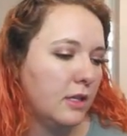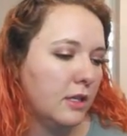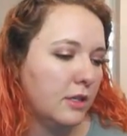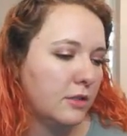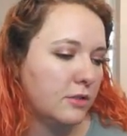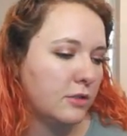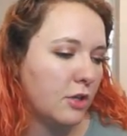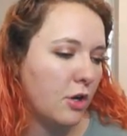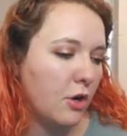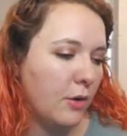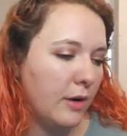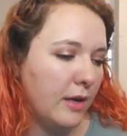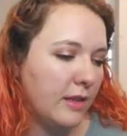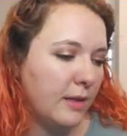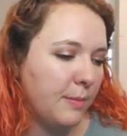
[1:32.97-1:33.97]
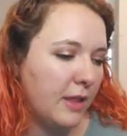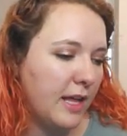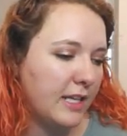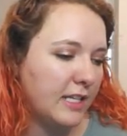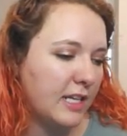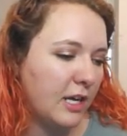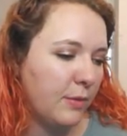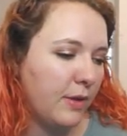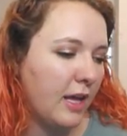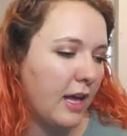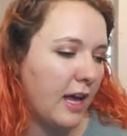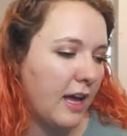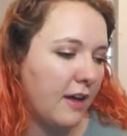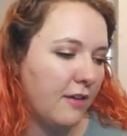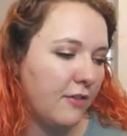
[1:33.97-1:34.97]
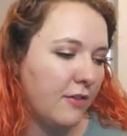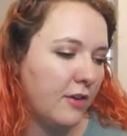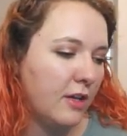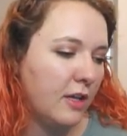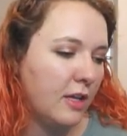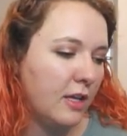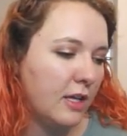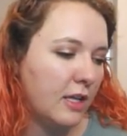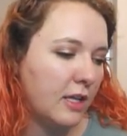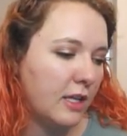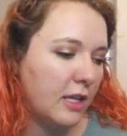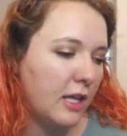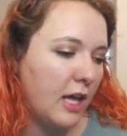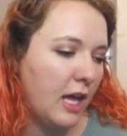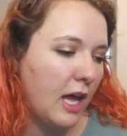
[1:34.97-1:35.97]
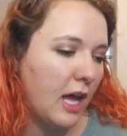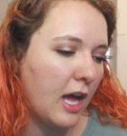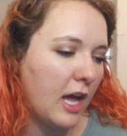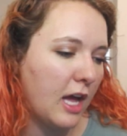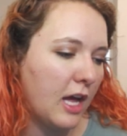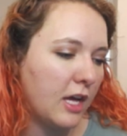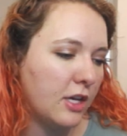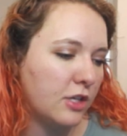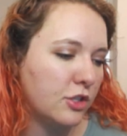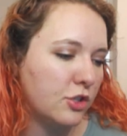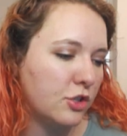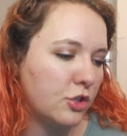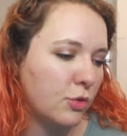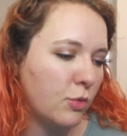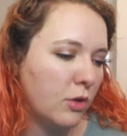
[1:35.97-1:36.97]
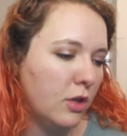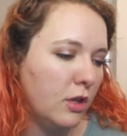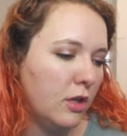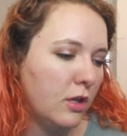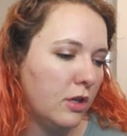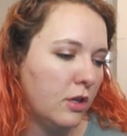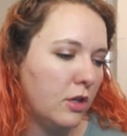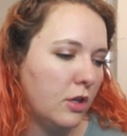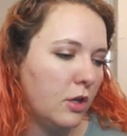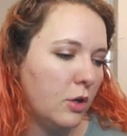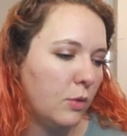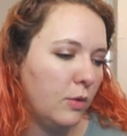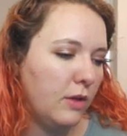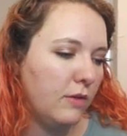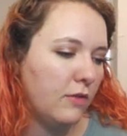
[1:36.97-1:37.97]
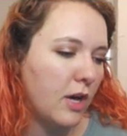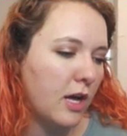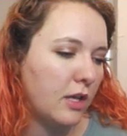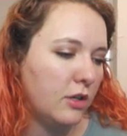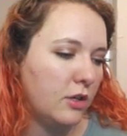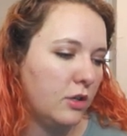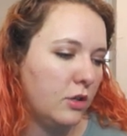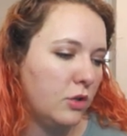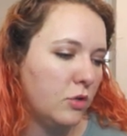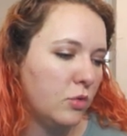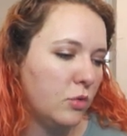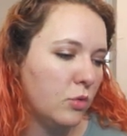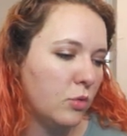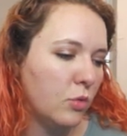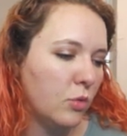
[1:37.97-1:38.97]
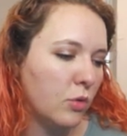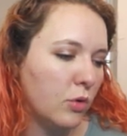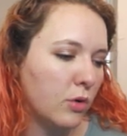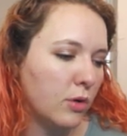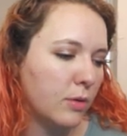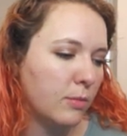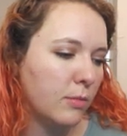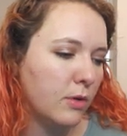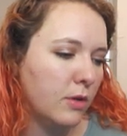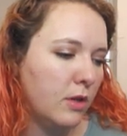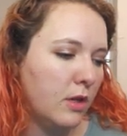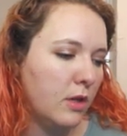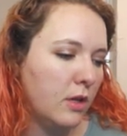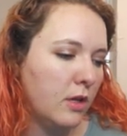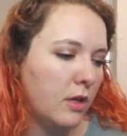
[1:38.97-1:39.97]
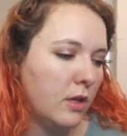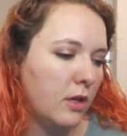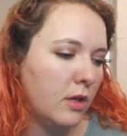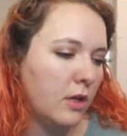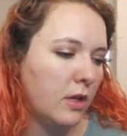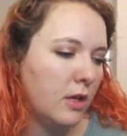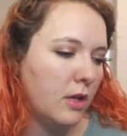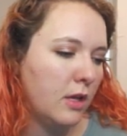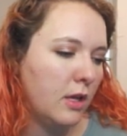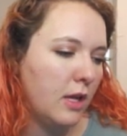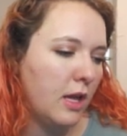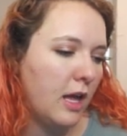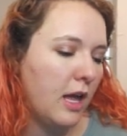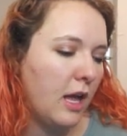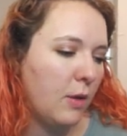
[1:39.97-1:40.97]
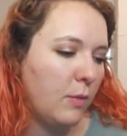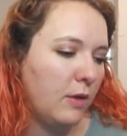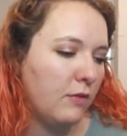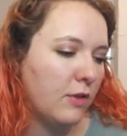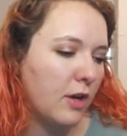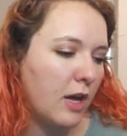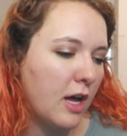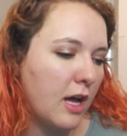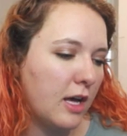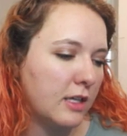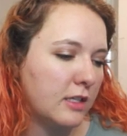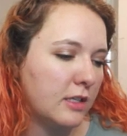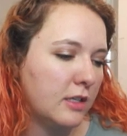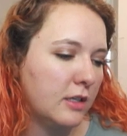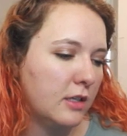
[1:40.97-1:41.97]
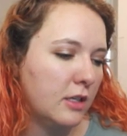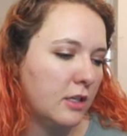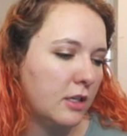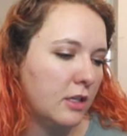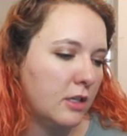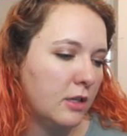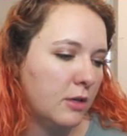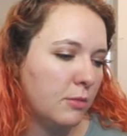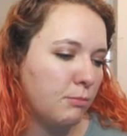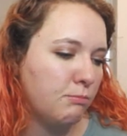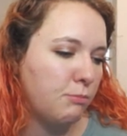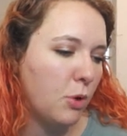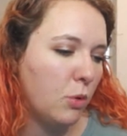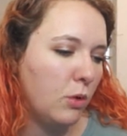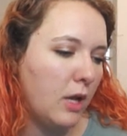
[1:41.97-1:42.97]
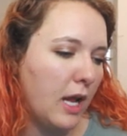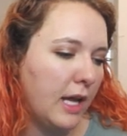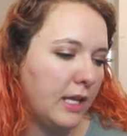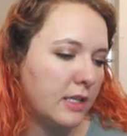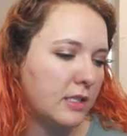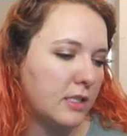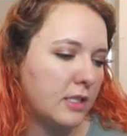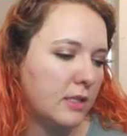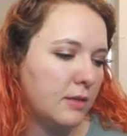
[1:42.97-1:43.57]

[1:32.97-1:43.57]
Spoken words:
So in the polite dial we have casual, we've got normal, and we've got polite.